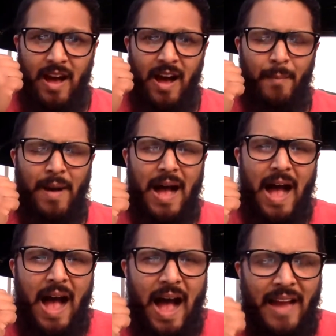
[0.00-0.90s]
um,
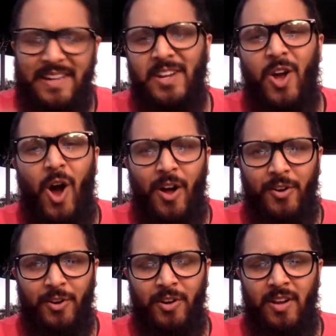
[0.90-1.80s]
I didn't
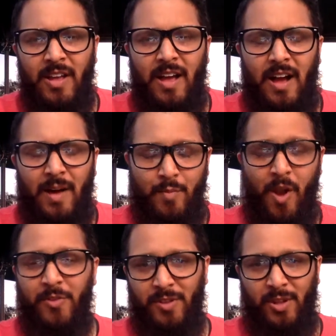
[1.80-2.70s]
honor a
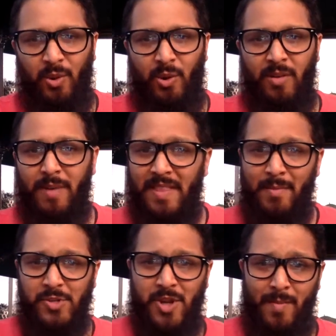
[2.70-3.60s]
brother in the Lord by the
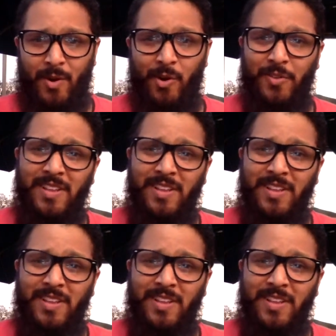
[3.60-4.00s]
name of John MacArthur.